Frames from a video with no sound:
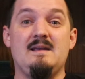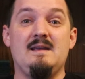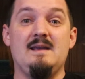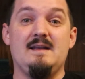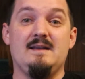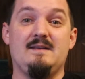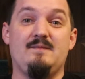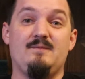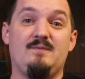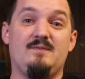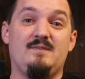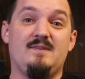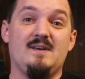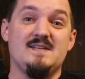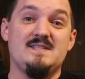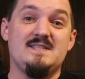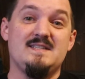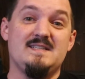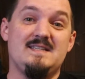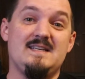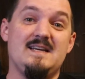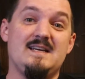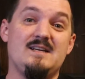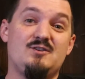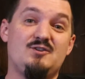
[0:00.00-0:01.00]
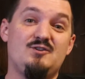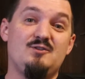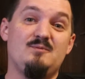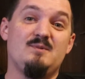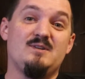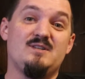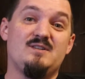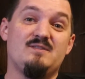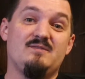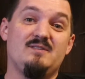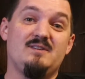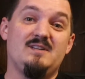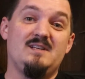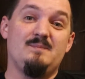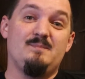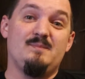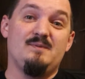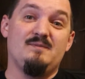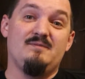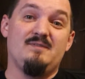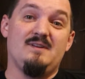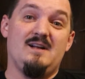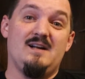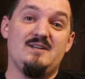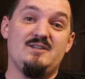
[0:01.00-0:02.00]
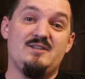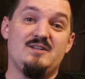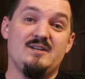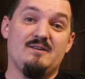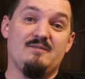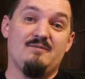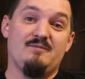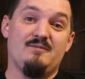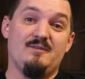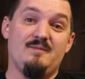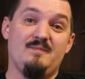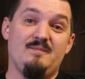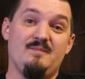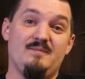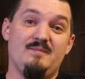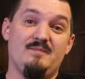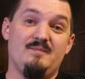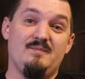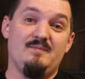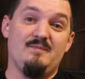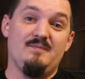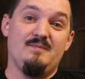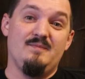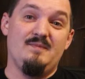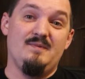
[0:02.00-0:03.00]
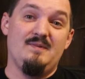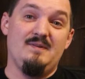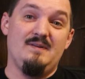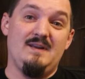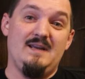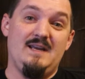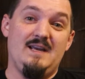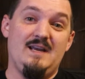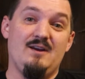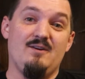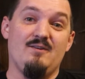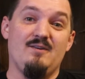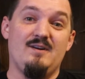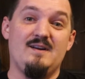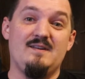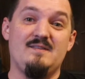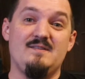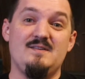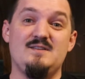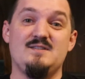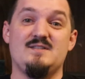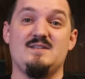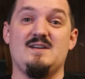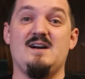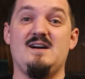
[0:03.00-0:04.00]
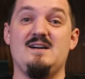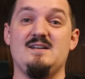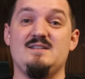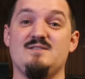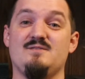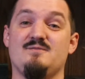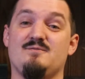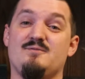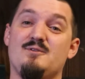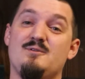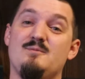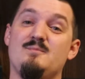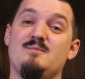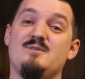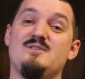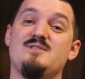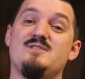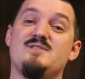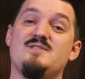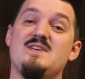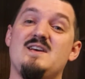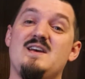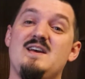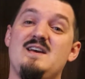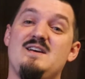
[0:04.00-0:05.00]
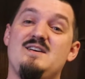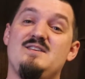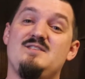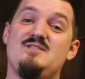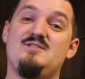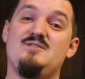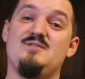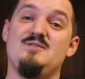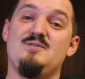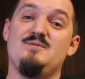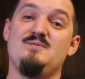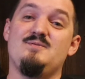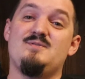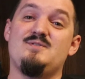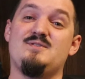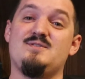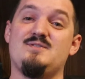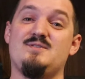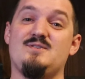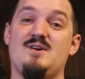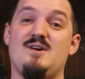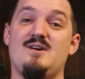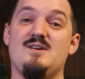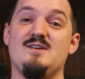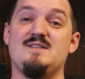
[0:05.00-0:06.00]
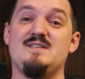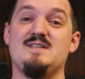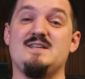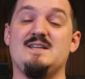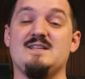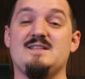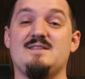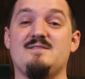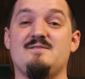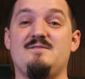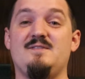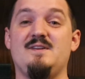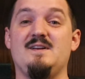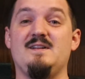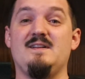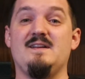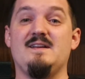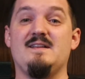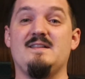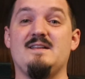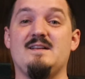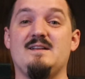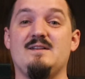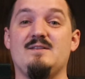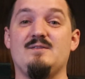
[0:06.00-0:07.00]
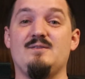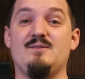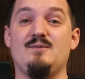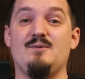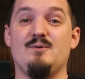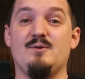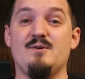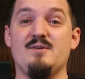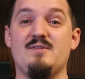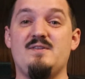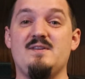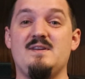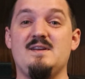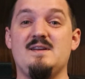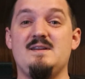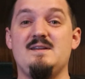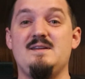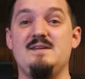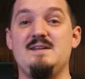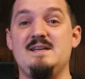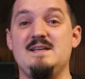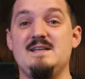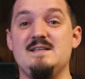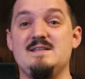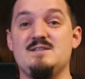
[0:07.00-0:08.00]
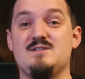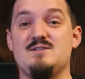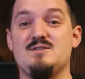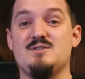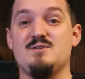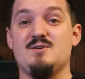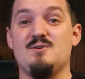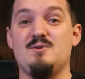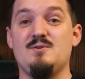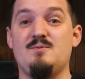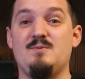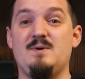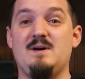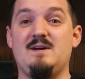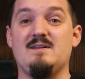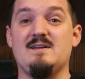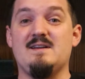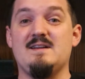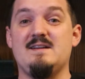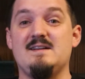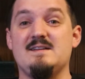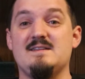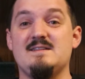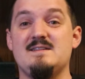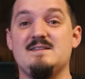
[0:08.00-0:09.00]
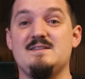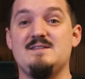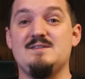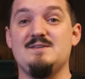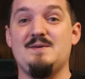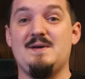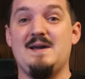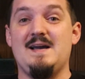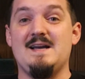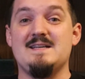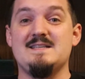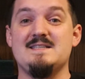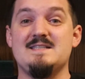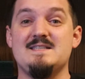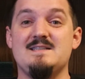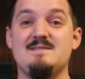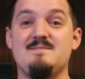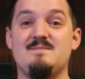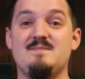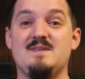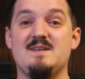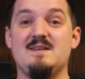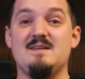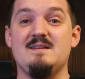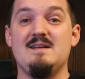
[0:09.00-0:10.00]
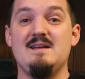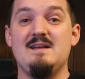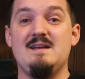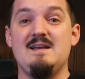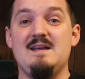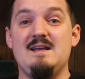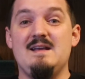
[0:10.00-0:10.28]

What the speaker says: It doesn't take too much of a leap of logic from hearing these kinds of rumors to start to get the feeling that Lorthian is so well connected to Axiom that